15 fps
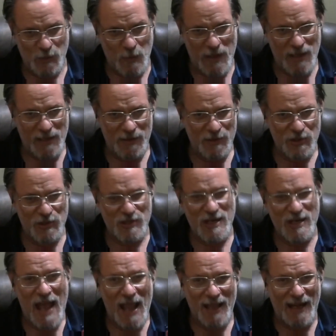week. It's just mm-hmm.
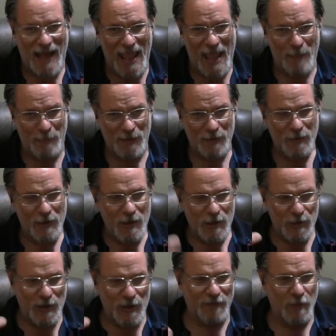not going to happen.
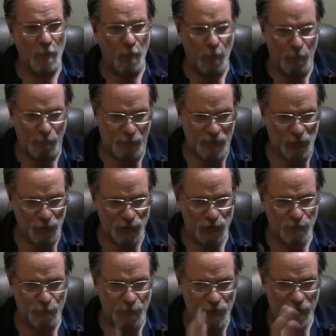Mm-hmm. You have to build
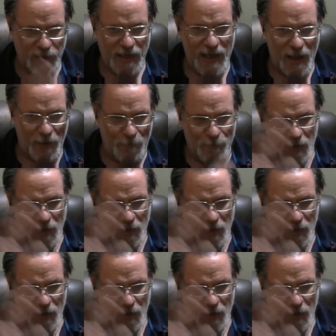your, your account.